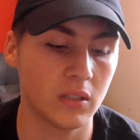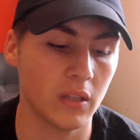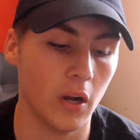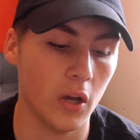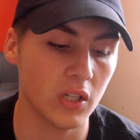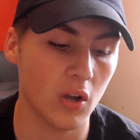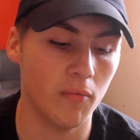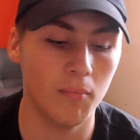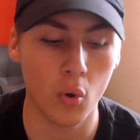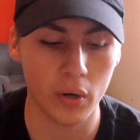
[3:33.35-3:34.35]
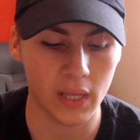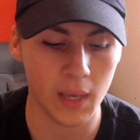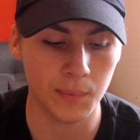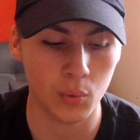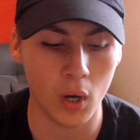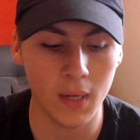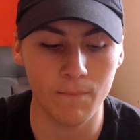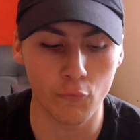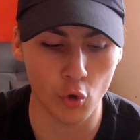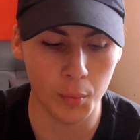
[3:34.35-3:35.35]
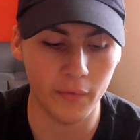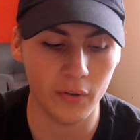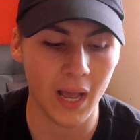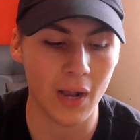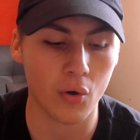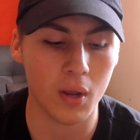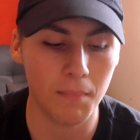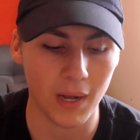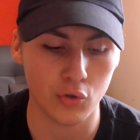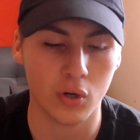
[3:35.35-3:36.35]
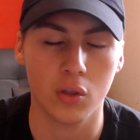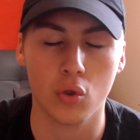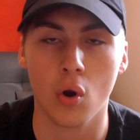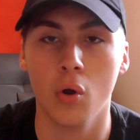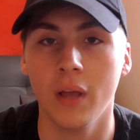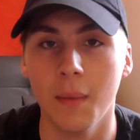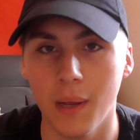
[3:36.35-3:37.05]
the likes of Morgan Gibbs-White, Ruben Vinagre, Patrick Catrone,